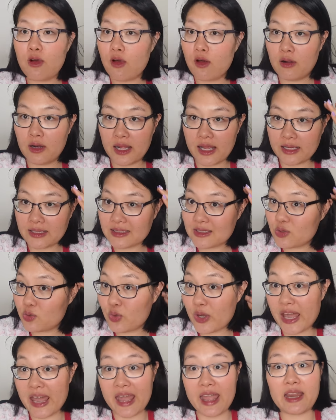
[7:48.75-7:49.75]
or like
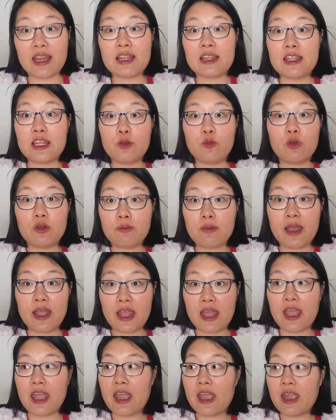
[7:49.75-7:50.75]
do anything with my
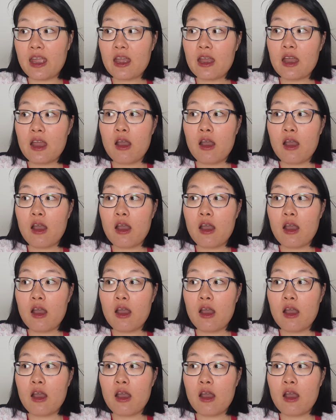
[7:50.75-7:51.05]
hair